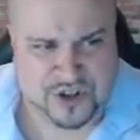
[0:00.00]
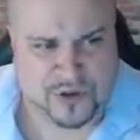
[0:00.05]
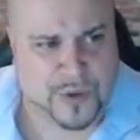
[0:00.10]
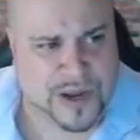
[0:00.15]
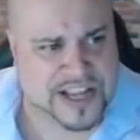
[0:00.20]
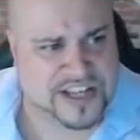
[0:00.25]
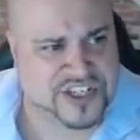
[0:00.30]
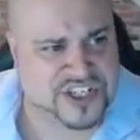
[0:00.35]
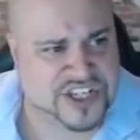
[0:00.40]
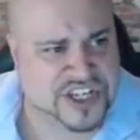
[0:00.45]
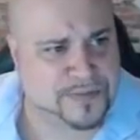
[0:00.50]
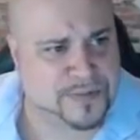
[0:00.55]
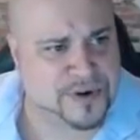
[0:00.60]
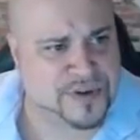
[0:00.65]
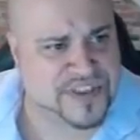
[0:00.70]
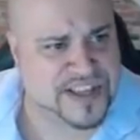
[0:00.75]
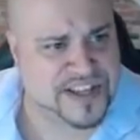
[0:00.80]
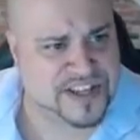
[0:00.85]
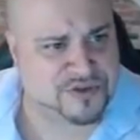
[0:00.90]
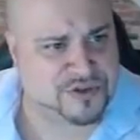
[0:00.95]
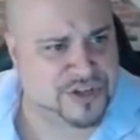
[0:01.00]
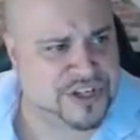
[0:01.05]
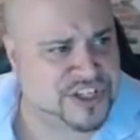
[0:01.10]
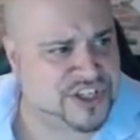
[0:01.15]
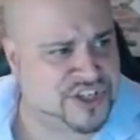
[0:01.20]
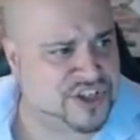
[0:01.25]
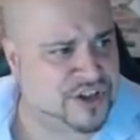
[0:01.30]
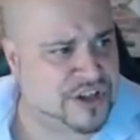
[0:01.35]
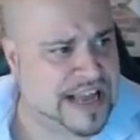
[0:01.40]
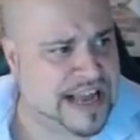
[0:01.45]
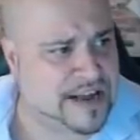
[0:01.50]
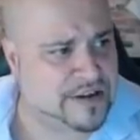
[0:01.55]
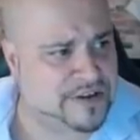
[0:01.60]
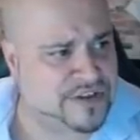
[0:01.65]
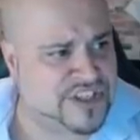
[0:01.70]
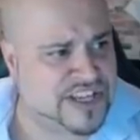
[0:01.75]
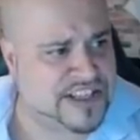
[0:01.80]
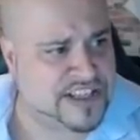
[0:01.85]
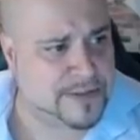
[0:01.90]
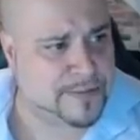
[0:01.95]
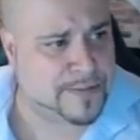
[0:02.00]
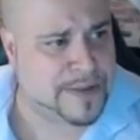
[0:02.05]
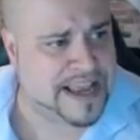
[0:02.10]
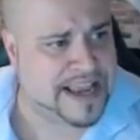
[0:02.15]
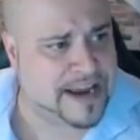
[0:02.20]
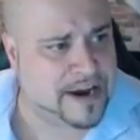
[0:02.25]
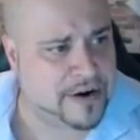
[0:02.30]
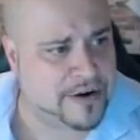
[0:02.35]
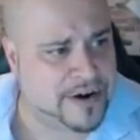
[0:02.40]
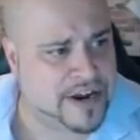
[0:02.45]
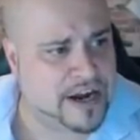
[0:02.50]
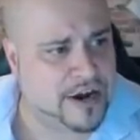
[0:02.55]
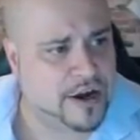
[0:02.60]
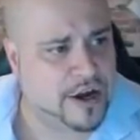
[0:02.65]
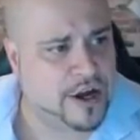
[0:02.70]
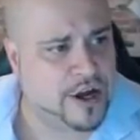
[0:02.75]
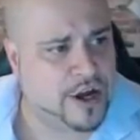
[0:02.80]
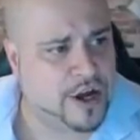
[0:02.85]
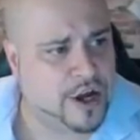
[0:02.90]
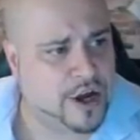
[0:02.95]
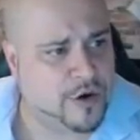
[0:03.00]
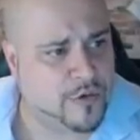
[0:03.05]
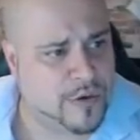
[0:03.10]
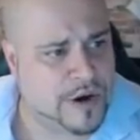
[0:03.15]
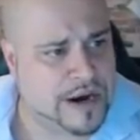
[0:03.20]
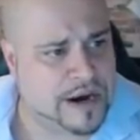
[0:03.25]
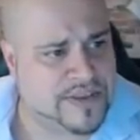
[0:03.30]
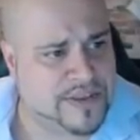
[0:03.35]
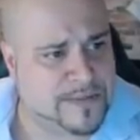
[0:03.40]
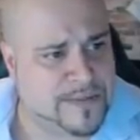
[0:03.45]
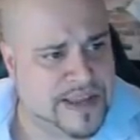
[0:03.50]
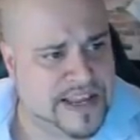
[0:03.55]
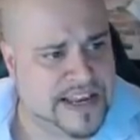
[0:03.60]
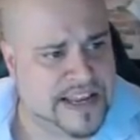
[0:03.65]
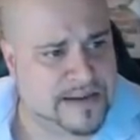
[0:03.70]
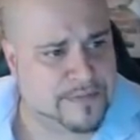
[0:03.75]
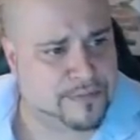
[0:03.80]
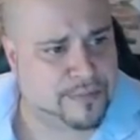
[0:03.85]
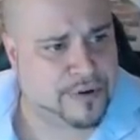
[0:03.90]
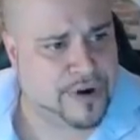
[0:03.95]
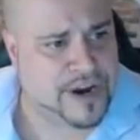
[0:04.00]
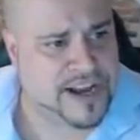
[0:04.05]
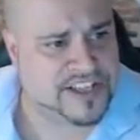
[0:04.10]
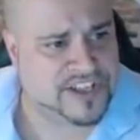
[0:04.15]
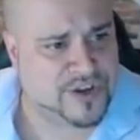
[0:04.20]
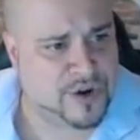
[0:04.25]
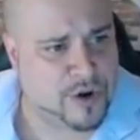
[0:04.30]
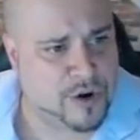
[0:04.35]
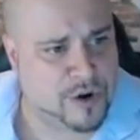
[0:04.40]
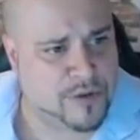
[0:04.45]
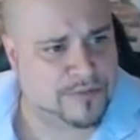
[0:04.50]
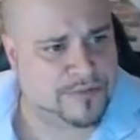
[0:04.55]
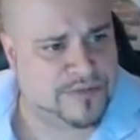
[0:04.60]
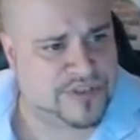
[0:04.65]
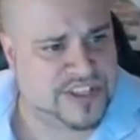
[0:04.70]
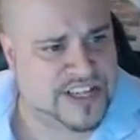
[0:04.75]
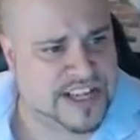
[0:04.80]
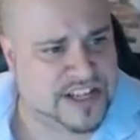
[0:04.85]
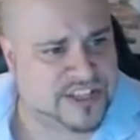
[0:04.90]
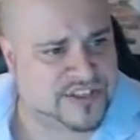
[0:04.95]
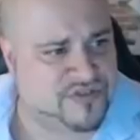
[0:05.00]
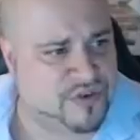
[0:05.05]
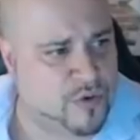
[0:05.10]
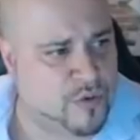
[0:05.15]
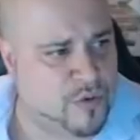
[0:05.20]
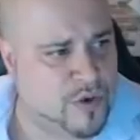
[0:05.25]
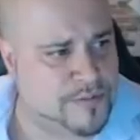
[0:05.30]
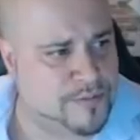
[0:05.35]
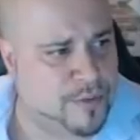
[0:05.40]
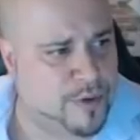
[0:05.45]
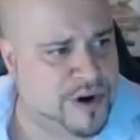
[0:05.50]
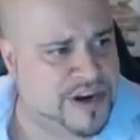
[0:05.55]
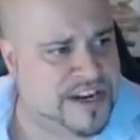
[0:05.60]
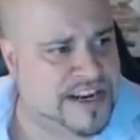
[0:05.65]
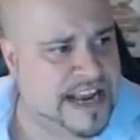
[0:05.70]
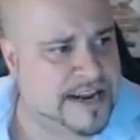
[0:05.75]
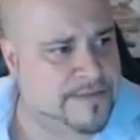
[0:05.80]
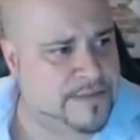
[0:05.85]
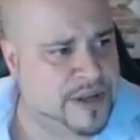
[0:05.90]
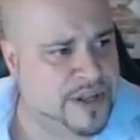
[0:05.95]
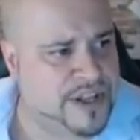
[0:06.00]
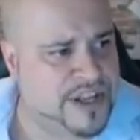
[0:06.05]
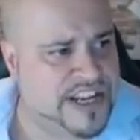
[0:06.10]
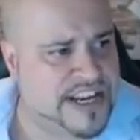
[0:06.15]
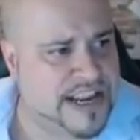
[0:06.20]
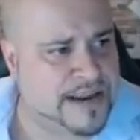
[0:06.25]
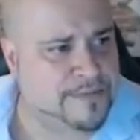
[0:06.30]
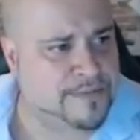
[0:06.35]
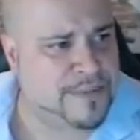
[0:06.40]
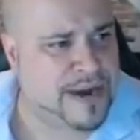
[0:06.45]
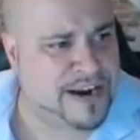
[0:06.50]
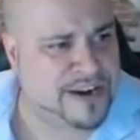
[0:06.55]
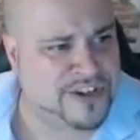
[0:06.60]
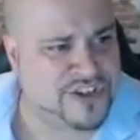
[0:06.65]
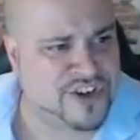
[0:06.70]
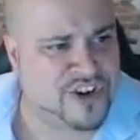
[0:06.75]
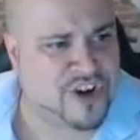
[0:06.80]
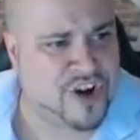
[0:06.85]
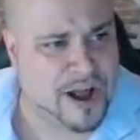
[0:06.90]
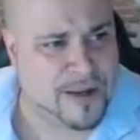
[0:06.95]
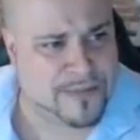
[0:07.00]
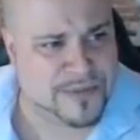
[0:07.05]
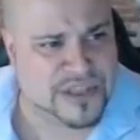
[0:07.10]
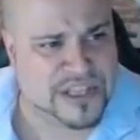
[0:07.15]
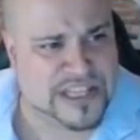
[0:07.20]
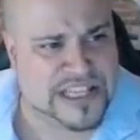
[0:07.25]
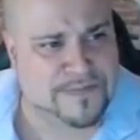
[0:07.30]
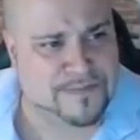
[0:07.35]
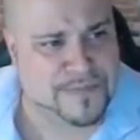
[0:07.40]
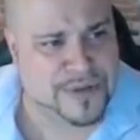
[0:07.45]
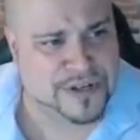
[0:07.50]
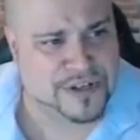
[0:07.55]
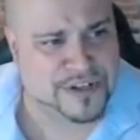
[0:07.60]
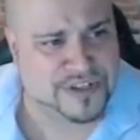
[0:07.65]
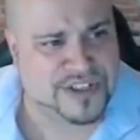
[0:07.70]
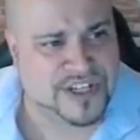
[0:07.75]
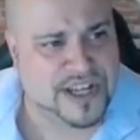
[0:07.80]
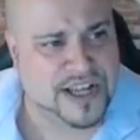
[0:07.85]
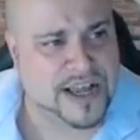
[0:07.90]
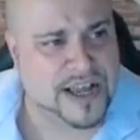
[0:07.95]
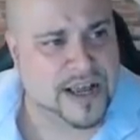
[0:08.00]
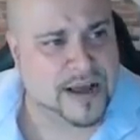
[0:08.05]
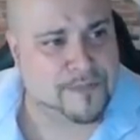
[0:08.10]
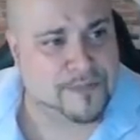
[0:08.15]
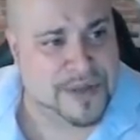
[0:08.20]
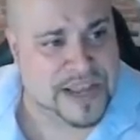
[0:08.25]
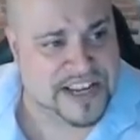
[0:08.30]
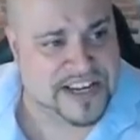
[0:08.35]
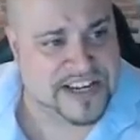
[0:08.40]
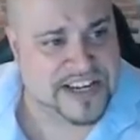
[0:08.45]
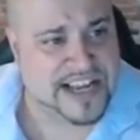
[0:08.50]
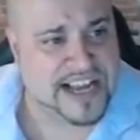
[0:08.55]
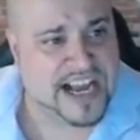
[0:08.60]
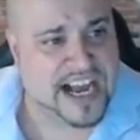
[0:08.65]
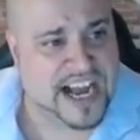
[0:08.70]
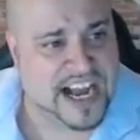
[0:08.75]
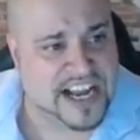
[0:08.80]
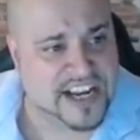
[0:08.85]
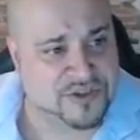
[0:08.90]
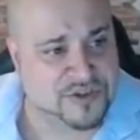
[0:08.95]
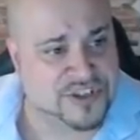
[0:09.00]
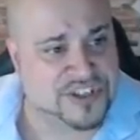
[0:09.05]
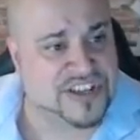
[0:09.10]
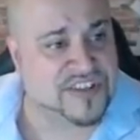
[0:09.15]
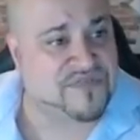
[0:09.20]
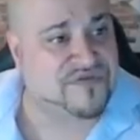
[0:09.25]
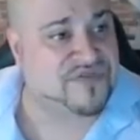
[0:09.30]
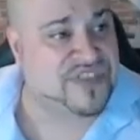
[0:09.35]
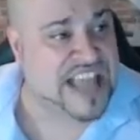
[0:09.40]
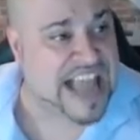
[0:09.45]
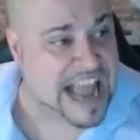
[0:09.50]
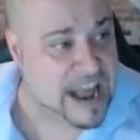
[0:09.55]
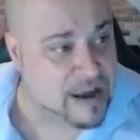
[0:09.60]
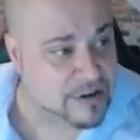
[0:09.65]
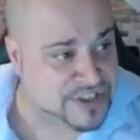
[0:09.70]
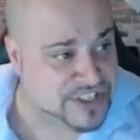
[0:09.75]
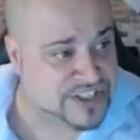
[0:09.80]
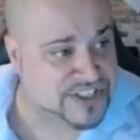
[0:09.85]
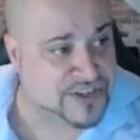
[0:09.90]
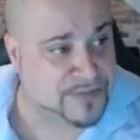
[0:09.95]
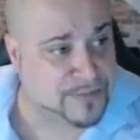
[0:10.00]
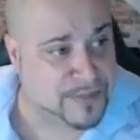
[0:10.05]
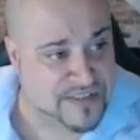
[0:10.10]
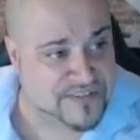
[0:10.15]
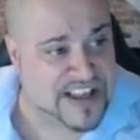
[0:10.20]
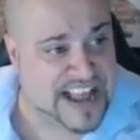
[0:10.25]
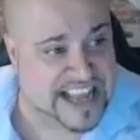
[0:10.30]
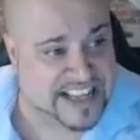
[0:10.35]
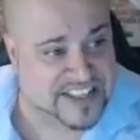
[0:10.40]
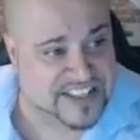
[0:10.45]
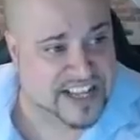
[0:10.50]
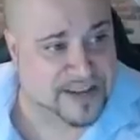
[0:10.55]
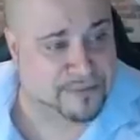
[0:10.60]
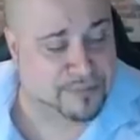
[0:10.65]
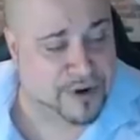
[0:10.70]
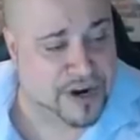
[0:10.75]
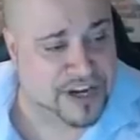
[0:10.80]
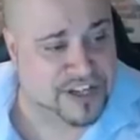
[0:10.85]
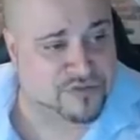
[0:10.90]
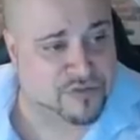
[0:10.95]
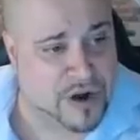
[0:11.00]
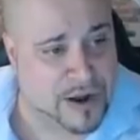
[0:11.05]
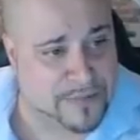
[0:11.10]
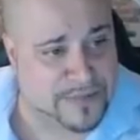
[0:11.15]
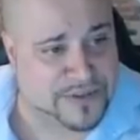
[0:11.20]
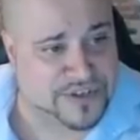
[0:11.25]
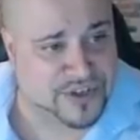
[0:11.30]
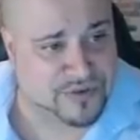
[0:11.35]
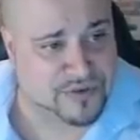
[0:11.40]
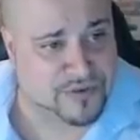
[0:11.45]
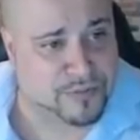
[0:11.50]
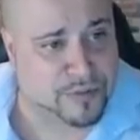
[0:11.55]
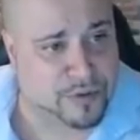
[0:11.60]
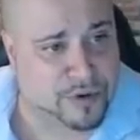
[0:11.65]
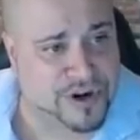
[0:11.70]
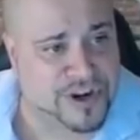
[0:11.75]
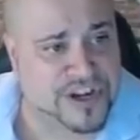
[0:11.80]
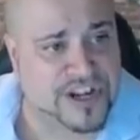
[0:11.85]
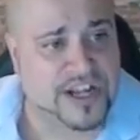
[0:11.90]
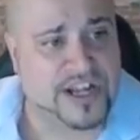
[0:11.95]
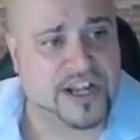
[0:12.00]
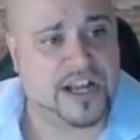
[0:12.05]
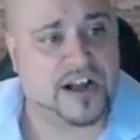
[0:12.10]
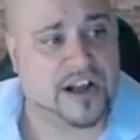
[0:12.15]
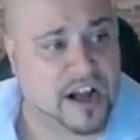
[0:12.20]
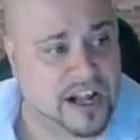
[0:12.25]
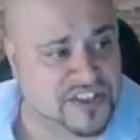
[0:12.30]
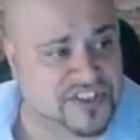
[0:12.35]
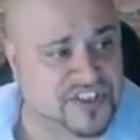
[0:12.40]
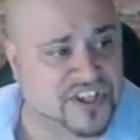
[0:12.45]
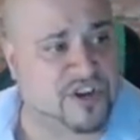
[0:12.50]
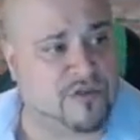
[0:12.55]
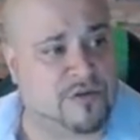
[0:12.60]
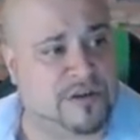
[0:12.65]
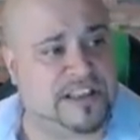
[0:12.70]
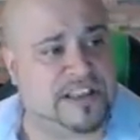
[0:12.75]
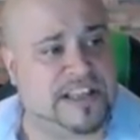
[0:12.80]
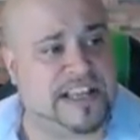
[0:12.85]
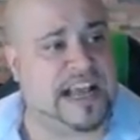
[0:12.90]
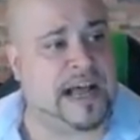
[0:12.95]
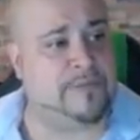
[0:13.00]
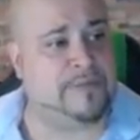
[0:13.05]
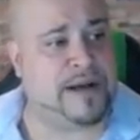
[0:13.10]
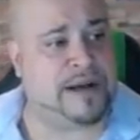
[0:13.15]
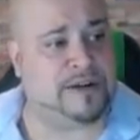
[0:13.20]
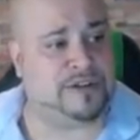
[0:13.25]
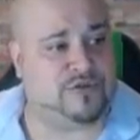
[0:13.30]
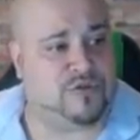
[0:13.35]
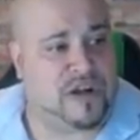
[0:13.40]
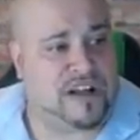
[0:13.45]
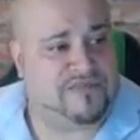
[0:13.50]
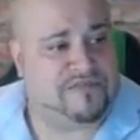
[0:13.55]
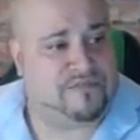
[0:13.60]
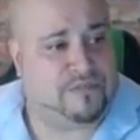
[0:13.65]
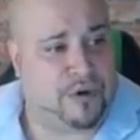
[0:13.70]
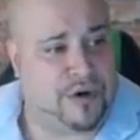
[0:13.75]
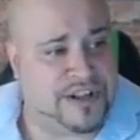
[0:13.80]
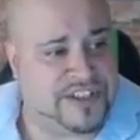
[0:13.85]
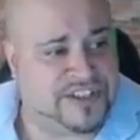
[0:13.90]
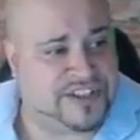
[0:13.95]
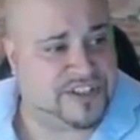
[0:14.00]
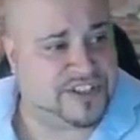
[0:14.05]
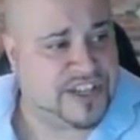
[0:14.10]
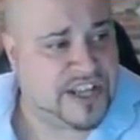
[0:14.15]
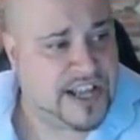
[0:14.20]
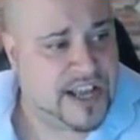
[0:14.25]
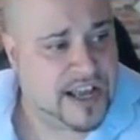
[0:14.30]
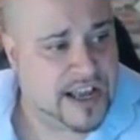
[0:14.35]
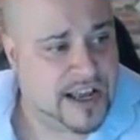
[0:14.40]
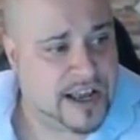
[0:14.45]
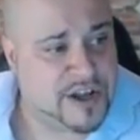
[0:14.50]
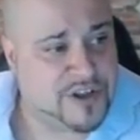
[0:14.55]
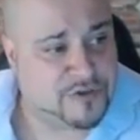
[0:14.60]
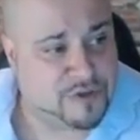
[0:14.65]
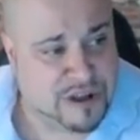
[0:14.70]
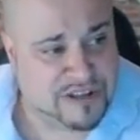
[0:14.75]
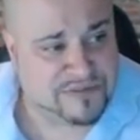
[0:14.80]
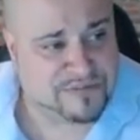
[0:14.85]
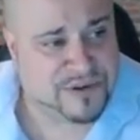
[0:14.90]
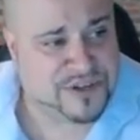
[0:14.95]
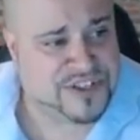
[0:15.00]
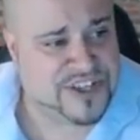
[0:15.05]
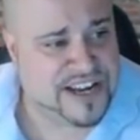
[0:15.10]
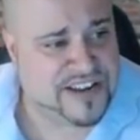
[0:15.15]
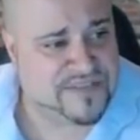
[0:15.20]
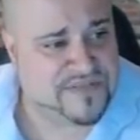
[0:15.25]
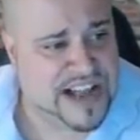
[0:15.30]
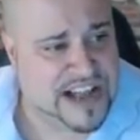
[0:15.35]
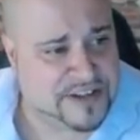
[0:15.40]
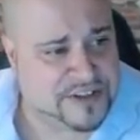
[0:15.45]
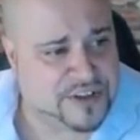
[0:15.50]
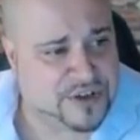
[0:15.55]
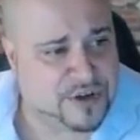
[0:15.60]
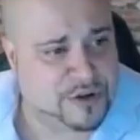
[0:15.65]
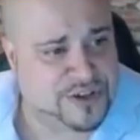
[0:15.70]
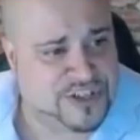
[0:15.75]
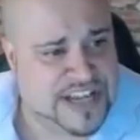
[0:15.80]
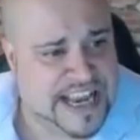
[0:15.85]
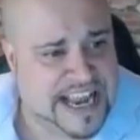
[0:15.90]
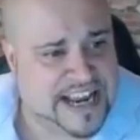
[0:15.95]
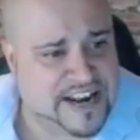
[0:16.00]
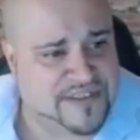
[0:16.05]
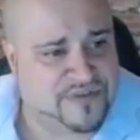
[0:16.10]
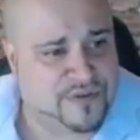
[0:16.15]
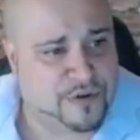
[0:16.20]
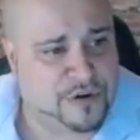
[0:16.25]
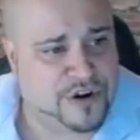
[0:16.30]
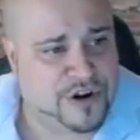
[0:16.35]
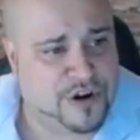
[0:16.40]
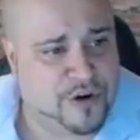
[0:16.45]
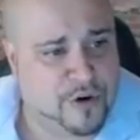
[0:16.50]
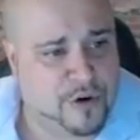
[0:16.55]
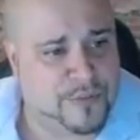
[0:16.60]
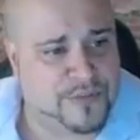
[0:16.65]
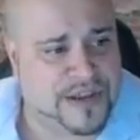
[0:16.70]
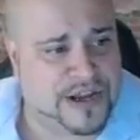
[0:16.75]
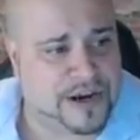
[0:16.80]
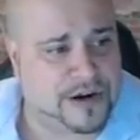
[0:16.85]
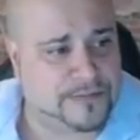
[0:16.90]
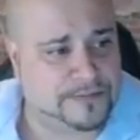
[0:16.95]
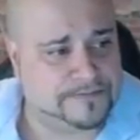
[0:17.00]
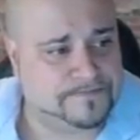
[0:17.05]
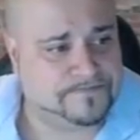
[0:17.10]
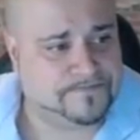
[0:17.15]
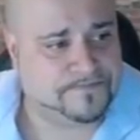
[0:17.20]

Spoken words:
way cheaper than traditional house in the Bay Area, where the medium price home sells for $1.9 million and buyers are commonly bid hundreds of thousands above asking price, Robinson reported. Consequently, about 12% of households can't afford a home there.